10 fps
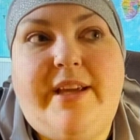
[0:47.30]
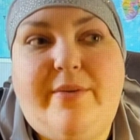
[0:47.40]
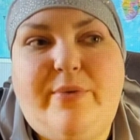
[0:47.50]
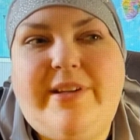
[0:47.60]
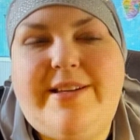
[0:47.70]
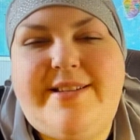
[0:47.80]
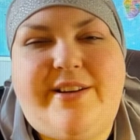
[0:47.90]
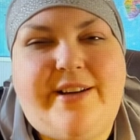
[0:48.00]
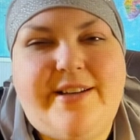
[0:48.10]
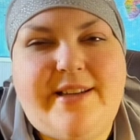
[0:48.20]
really
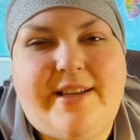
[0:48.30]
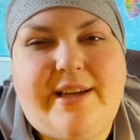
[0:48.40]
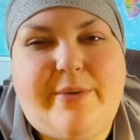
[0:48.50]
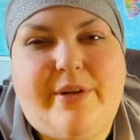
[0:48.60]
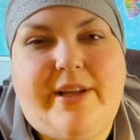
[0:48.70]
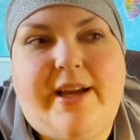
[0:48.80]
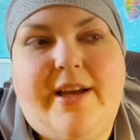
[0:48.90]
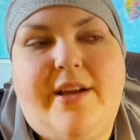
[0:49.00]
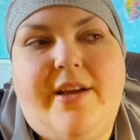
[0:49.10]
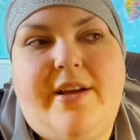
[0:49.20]
serious. Like they were like
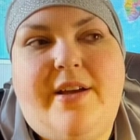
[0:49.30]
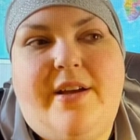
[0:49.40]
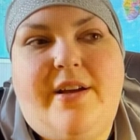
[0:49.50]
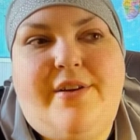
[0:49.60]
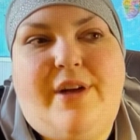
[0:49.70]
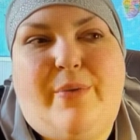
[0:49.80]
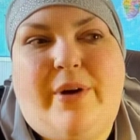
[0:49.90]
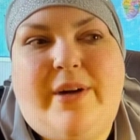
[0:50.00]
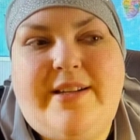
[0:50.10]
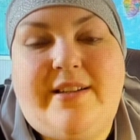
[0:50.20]
not
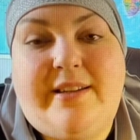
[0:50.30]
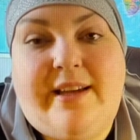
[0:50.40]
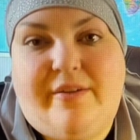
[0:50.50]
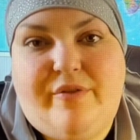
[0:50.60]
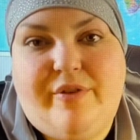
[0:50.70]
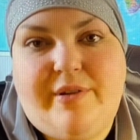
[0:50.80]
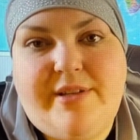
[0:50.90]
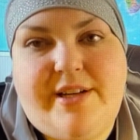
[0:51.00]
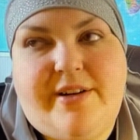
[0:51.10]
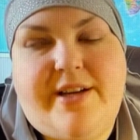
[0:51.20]
wanting to live
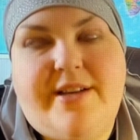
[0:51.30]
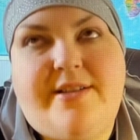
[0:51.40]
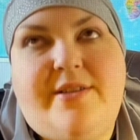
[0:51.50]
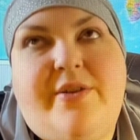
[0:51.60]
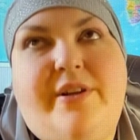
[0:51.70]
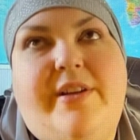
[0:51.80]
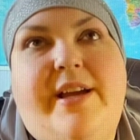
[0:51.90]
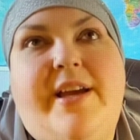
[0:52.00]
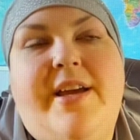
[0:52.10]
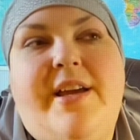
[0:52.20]
serious. So they're
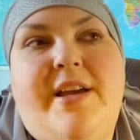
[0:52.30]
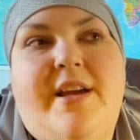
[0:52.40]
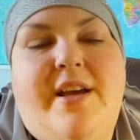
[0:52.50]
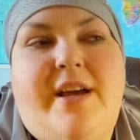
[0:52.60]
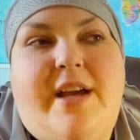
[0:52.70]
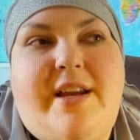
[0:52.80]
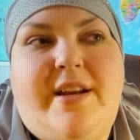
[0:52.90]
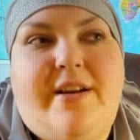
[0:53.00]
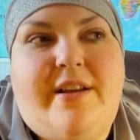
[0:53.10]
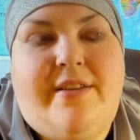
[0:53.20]
like, oh
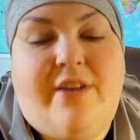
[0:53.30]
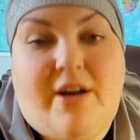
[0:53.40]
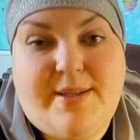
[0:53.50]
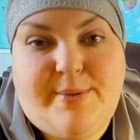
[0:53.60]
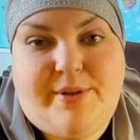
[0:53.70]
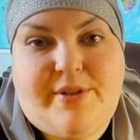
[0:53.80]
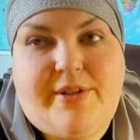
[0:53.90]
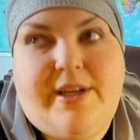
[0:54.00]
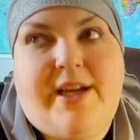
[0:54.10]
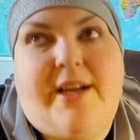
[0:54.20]
my, in the hospital,
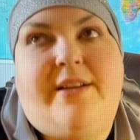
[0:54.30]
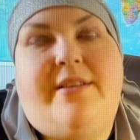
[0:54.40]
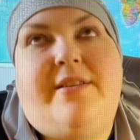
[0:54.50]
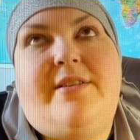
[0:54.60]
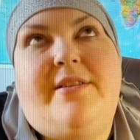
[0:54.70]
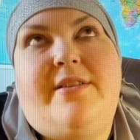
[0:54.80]
and